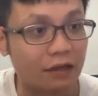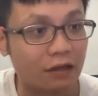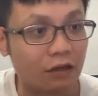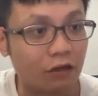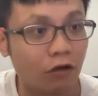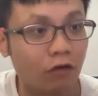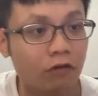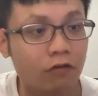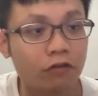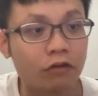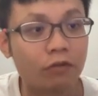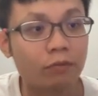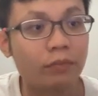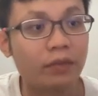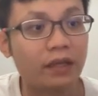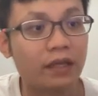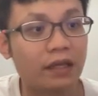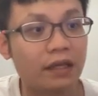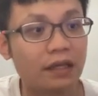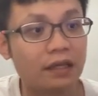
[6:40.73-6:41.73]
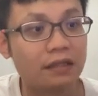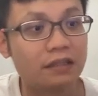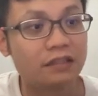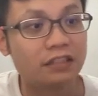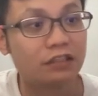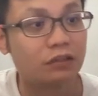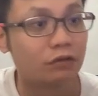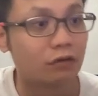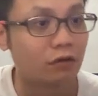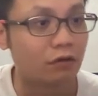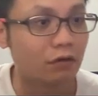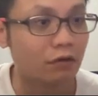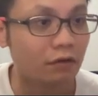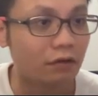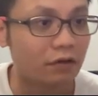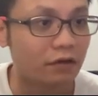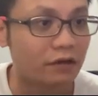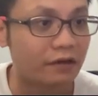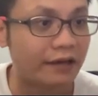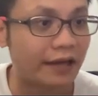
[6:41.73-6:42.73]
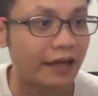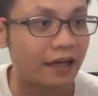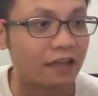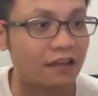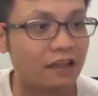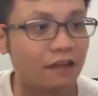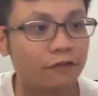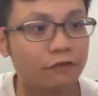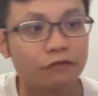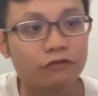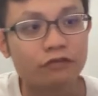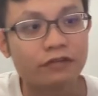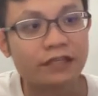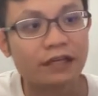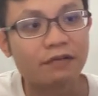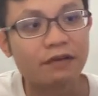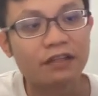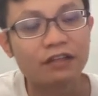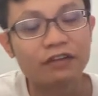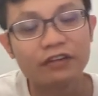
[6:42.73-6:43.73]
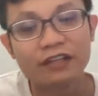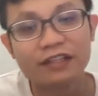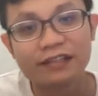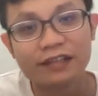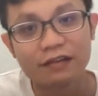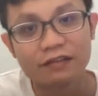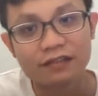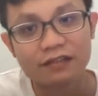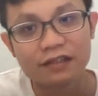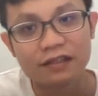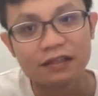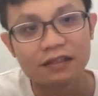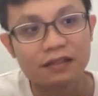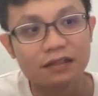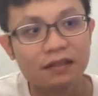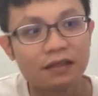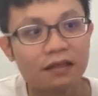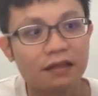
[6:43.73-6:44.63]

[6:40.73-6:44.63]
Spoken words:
Low could be 0, negative 273 Celsius.